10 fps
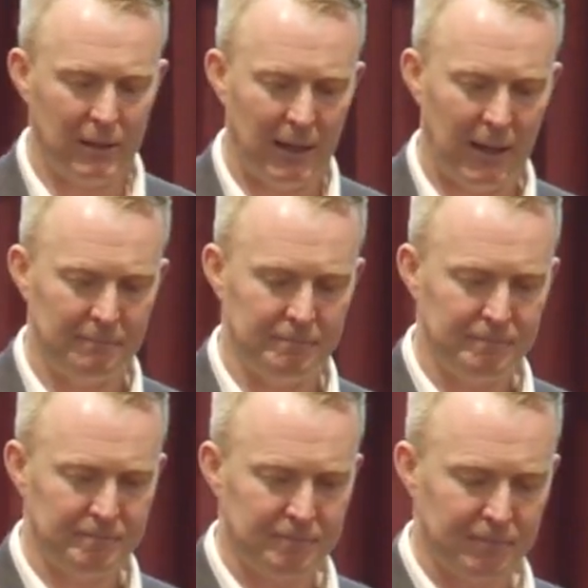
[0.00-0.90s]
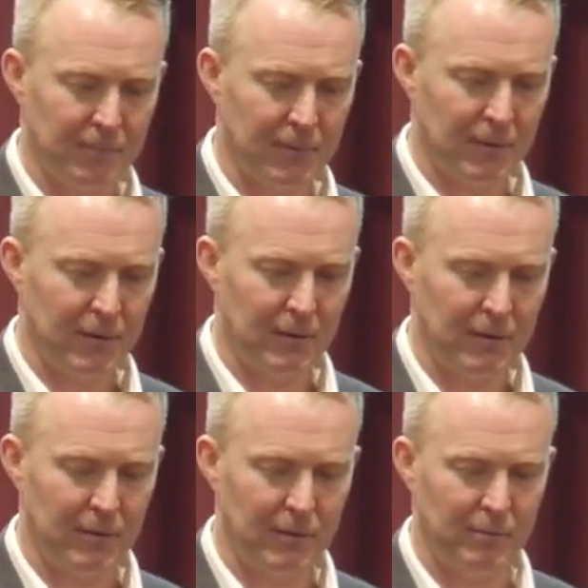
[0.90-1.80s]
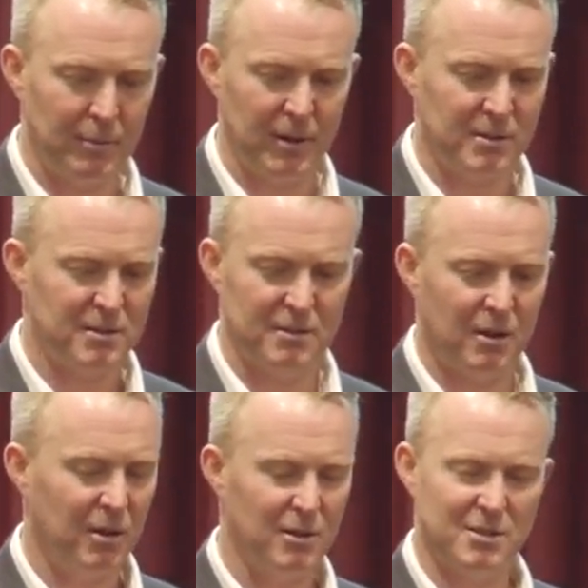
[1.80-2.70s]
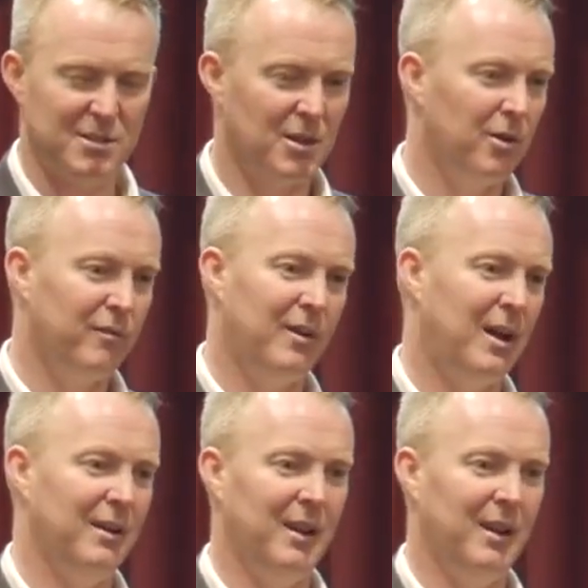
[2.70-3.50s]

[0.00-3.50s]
Um, but it's no, it's so far